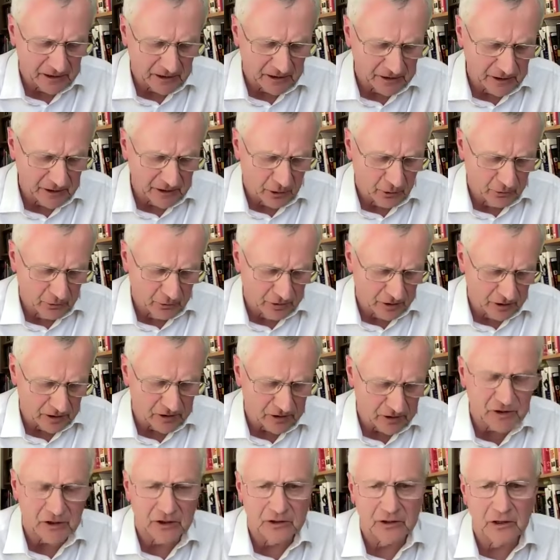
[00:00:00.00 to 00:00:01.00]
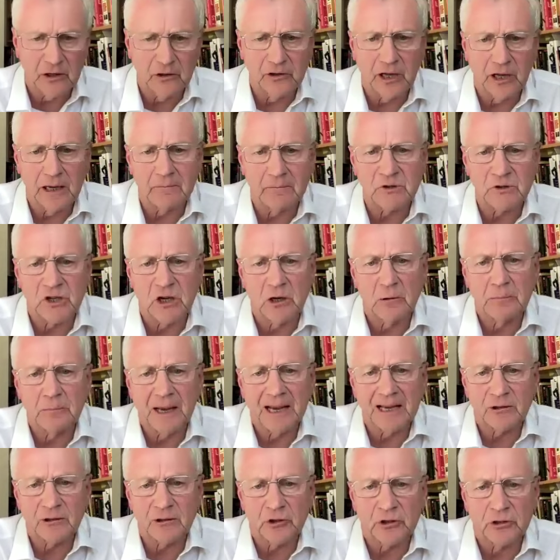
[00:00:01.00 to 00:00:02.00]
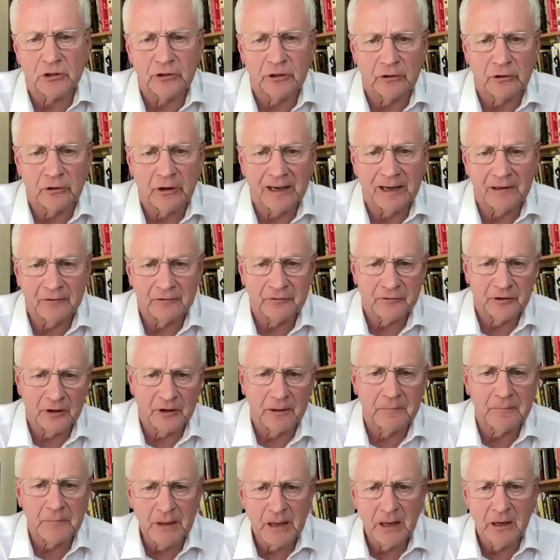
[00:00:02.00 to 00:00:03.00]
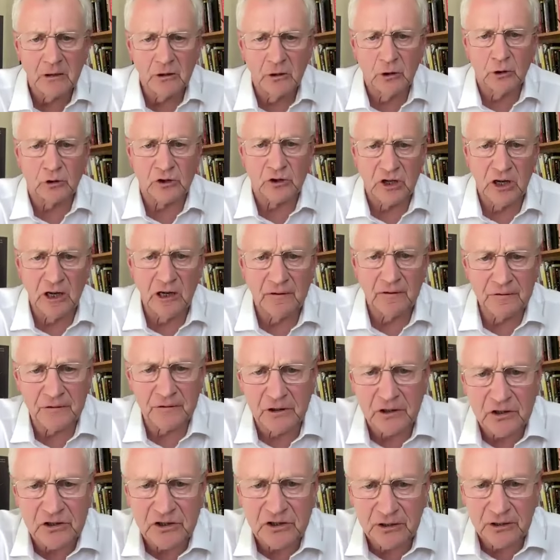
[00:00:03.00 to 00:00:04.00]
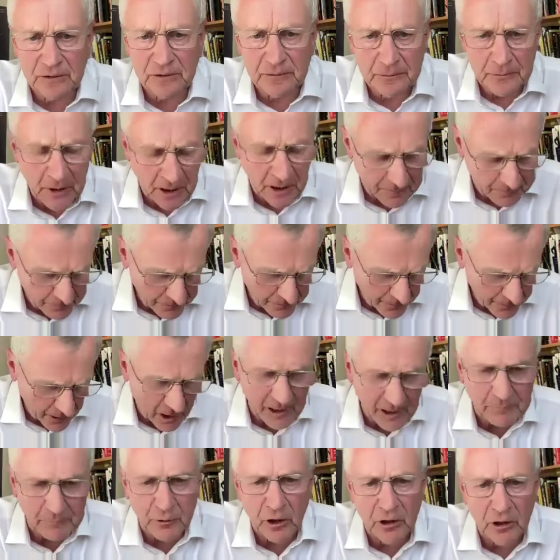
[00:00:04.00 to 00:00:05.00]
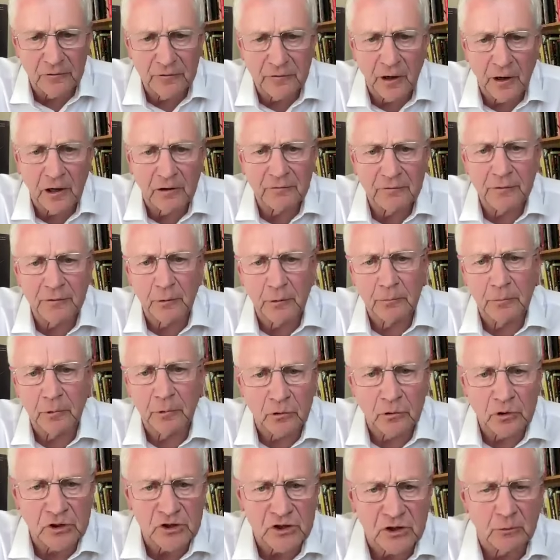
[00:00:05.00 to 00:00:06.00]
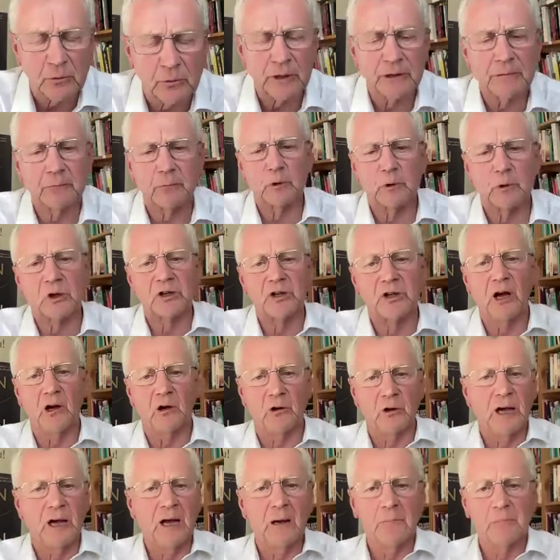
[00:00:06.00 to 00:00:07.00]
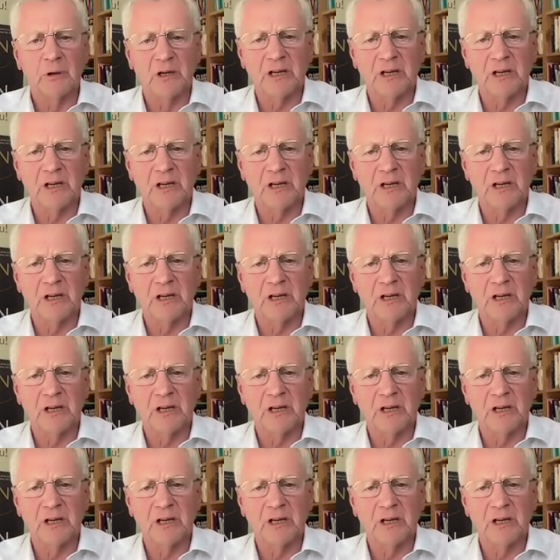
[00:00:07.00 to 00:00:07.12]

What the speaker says: And I know that, so no names, no pack drill, you have looked after some high profile footballers that we would know.